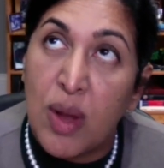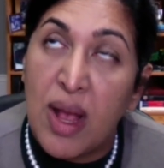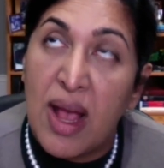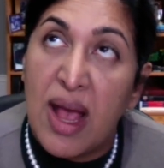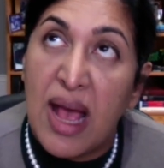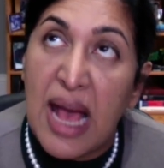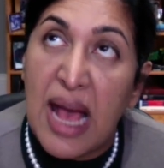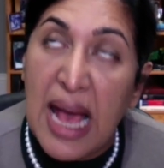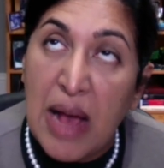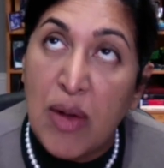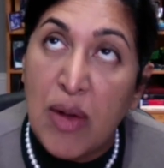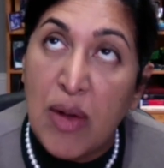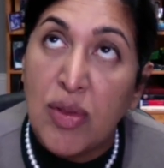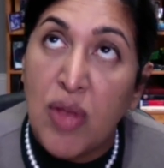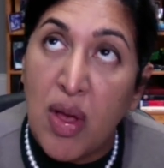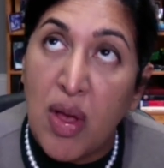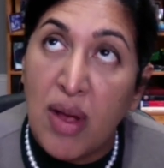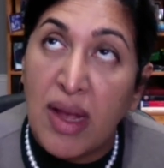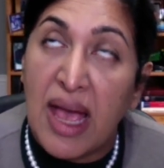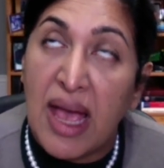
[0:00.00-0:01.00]
how
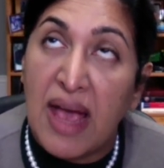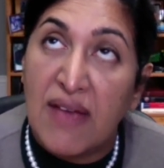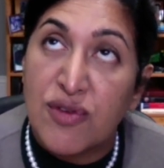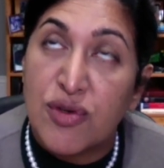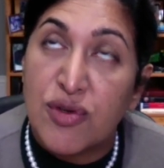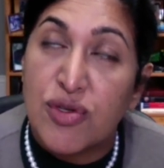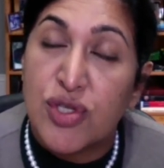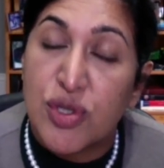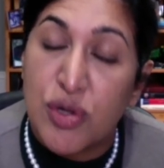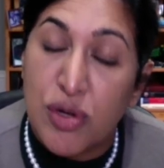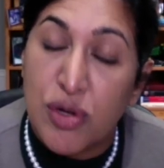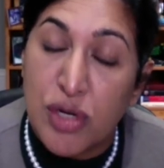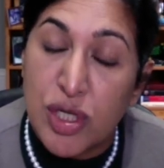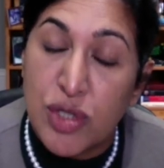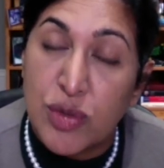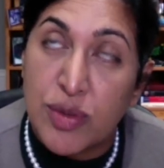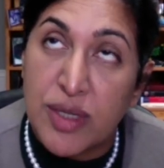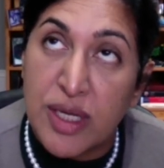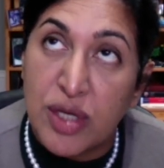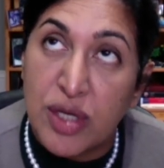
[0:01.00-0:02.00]
long after
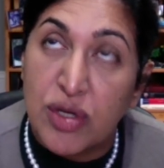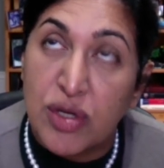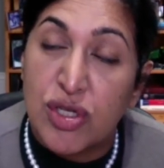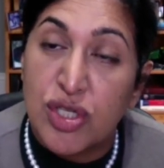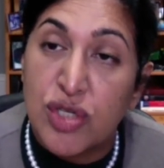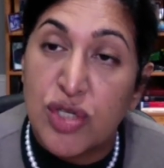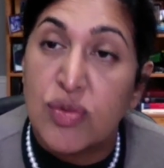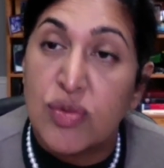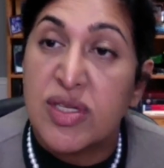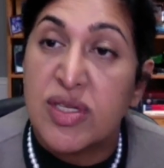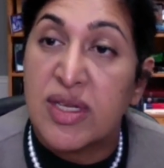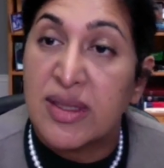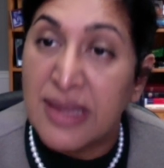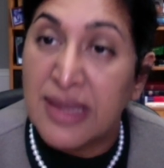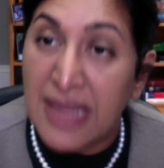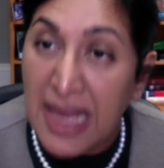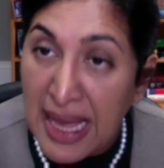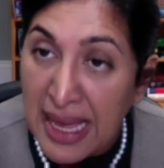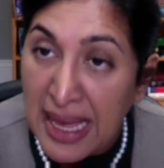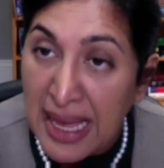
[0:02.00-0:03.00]
surgery could you
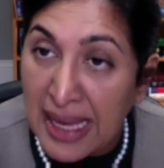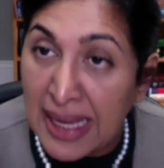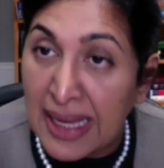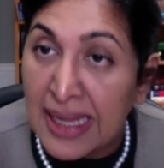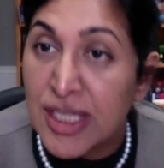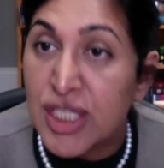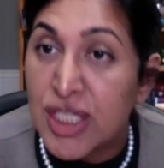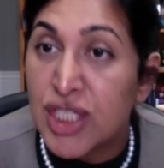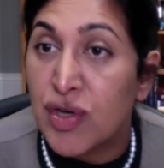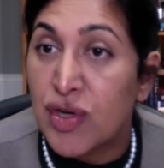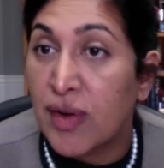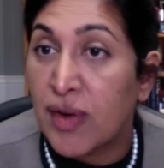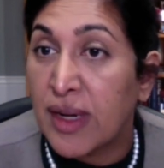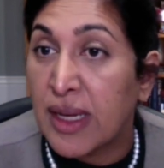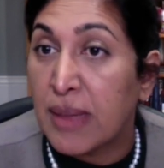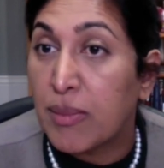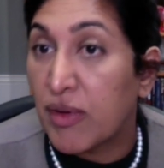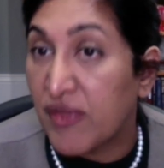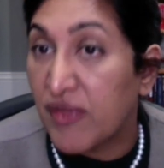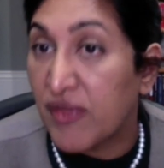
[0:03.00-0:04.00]
delay starting
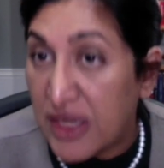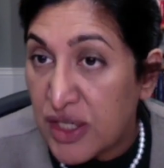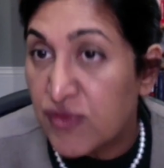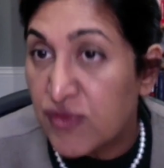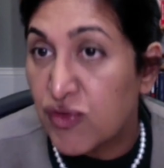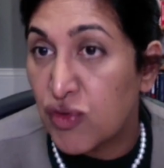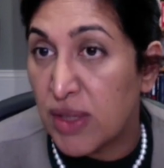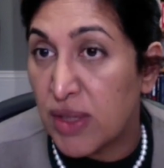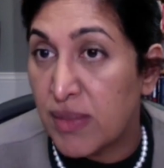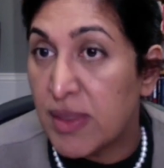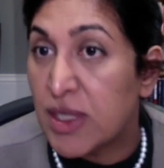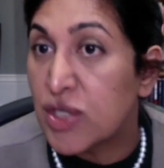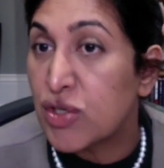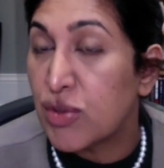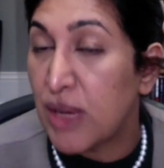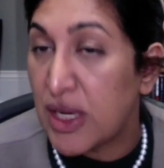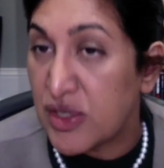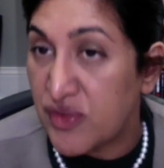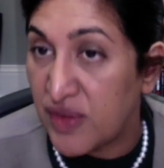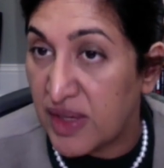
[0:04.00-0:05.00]
preventive treatment or
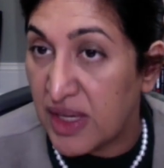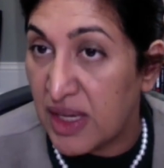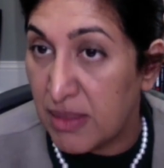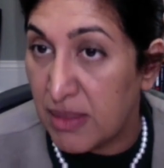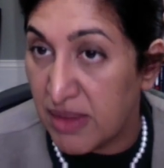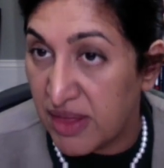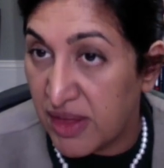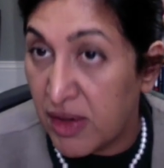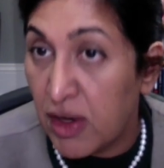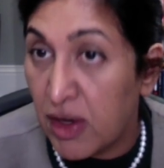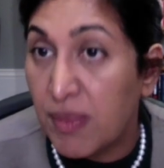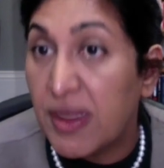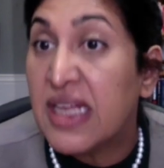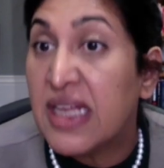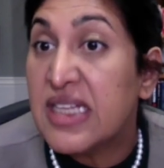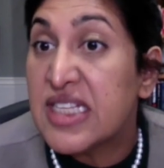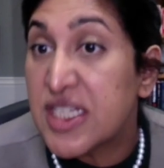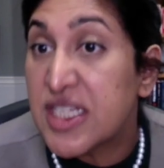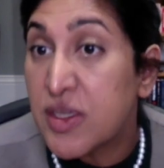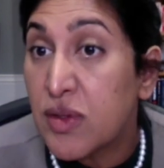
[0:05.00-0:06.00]
adjuvant chemotherapy and
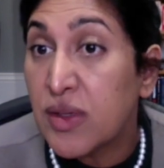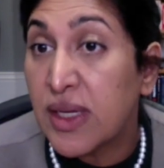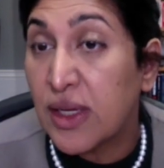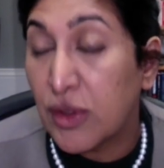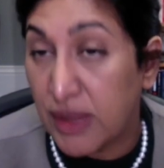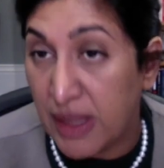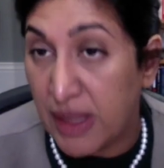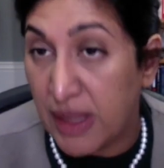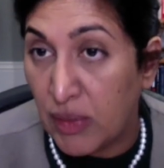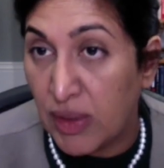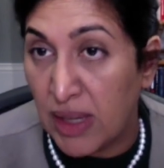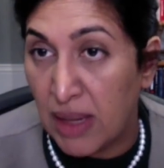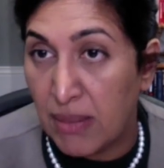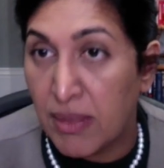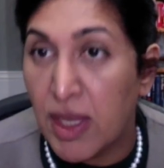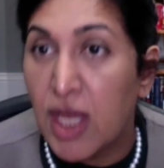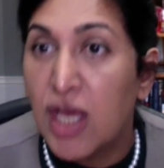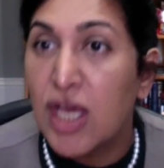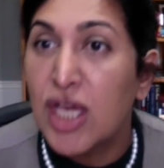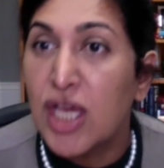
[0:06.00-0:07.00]
still get a good outcome?
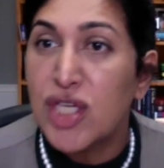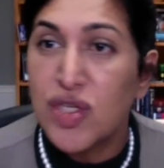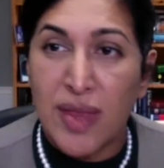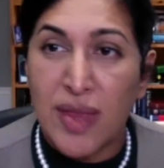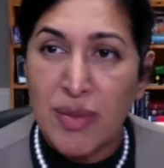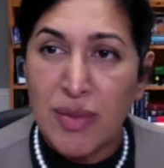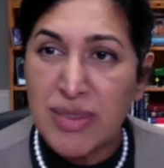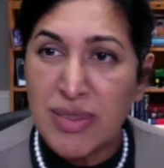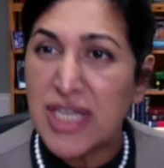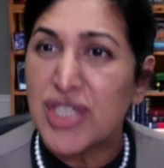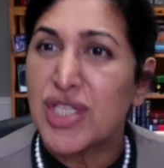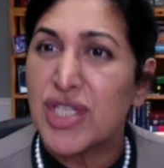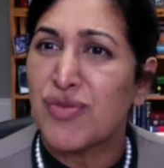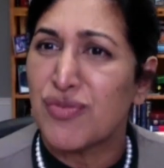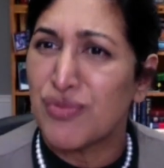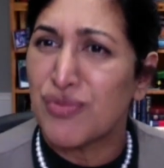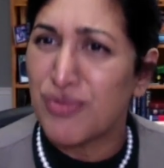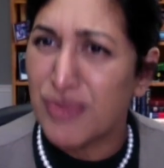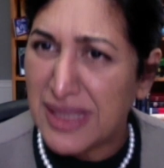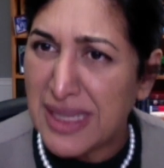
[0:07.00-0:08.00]
So that was actually
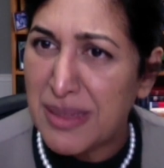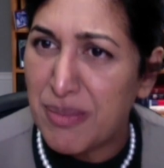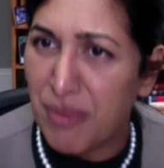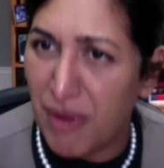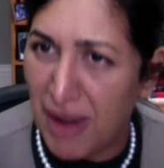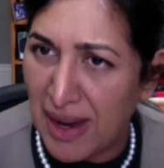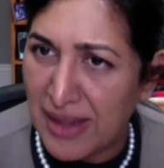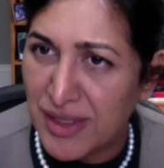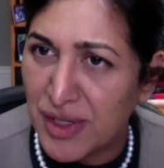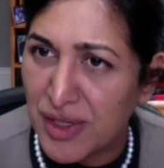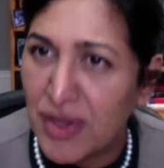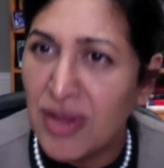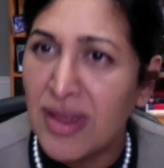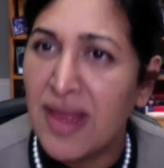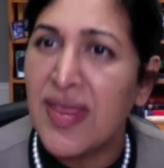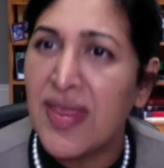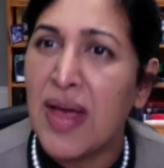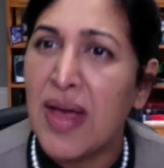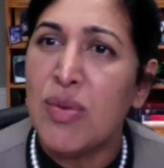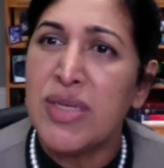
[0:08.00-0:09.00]
really practical. And
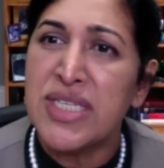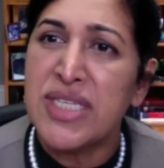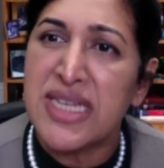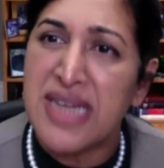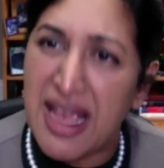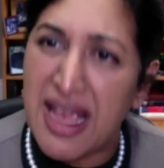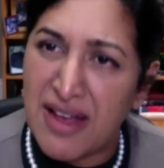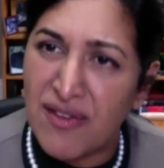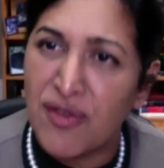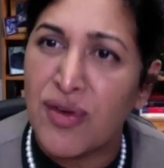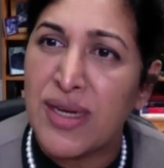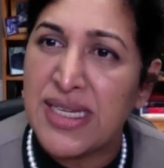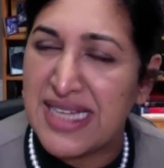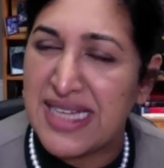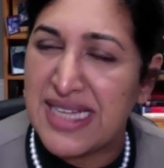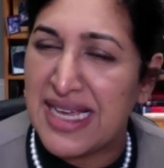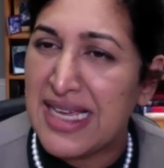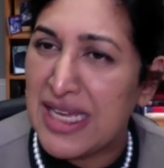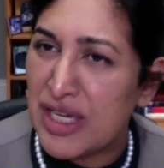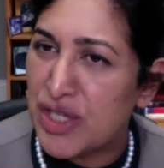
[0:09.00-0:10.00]
that was an
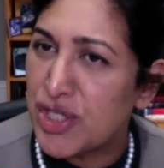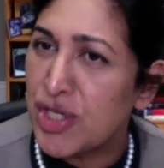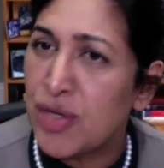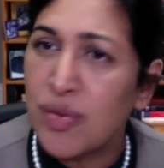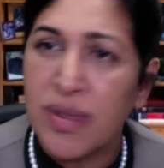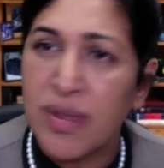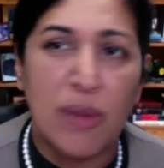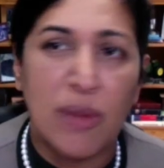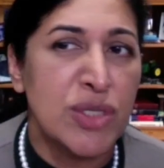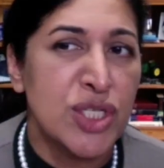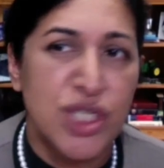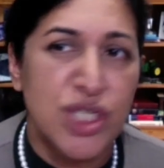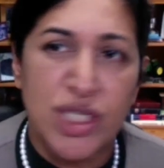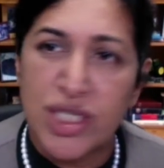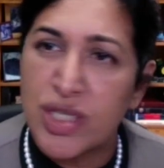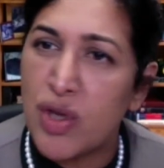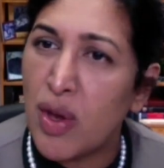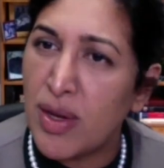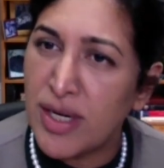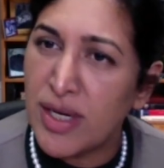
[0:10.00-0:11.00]
everyday issue that was just
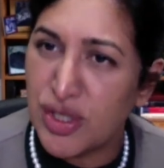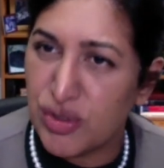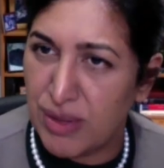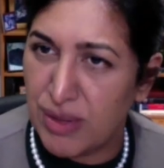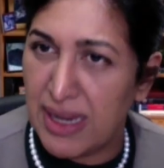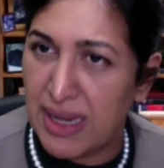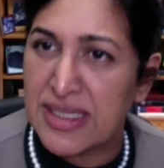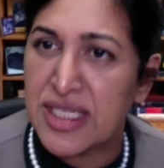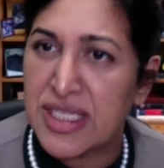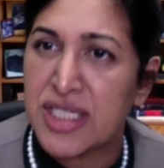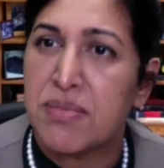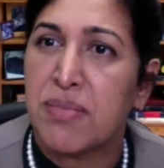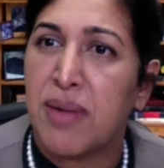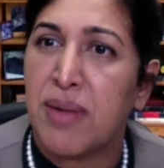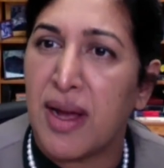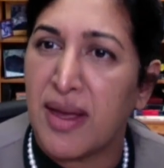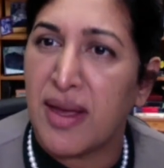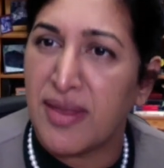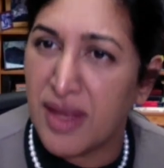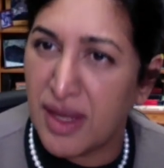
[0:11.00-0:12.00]
not addressed by
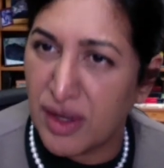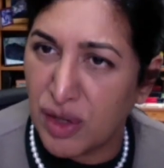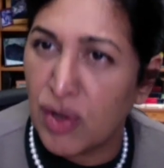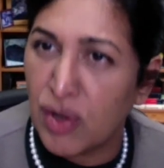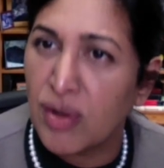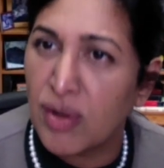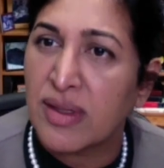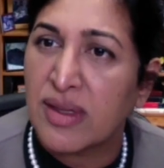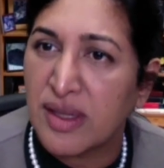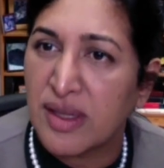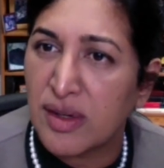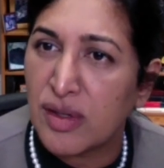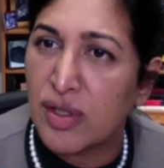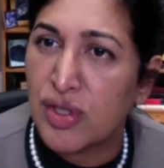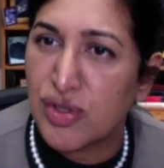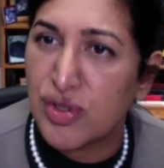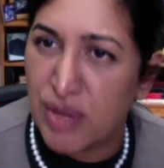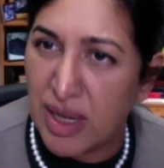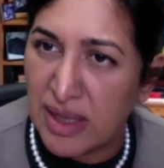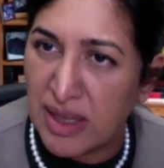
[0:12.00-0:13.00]
the current clinical
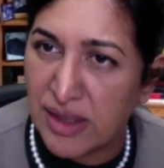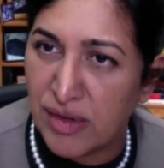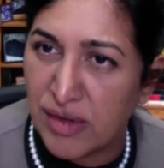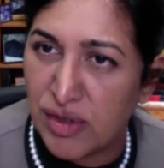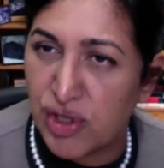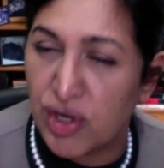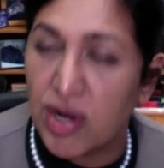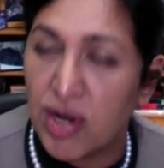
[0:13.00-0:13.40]
trial literature.